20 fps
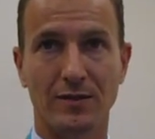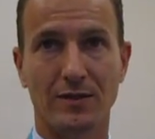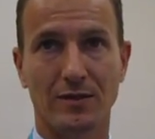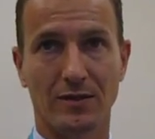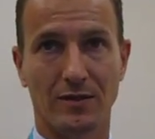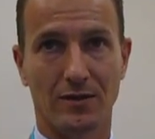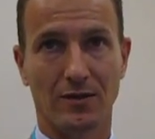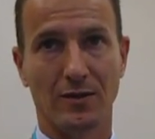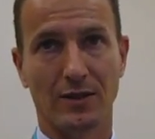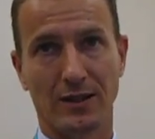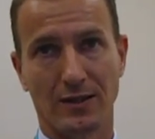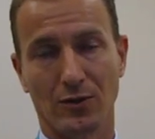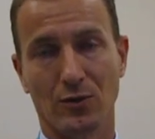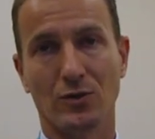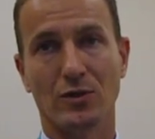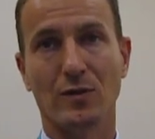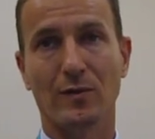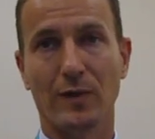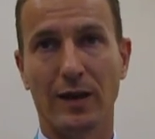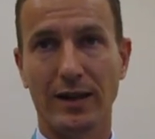So that's
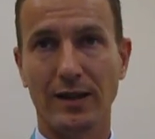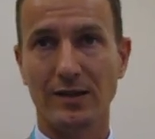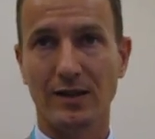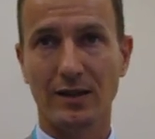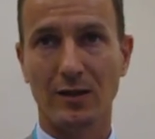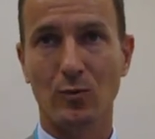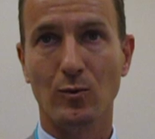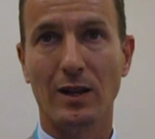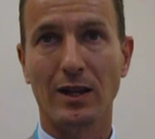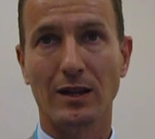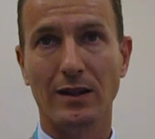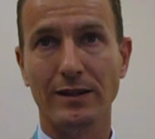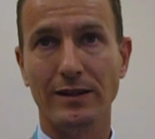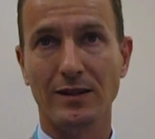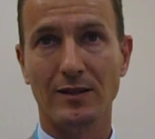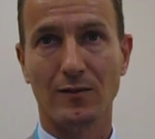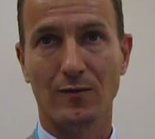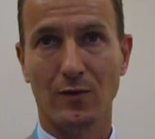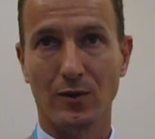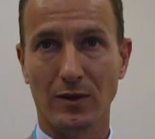also financing the wet
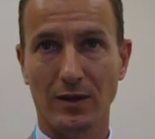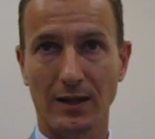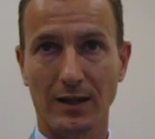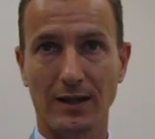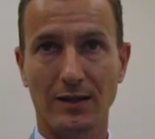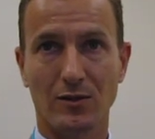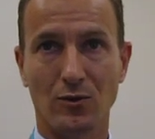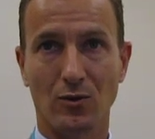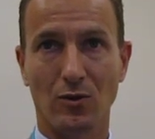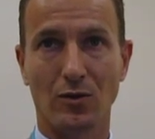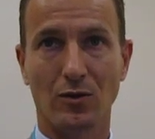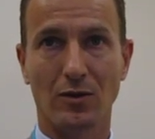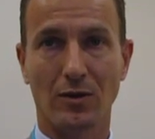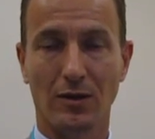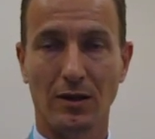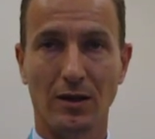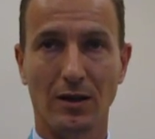lease for the X COR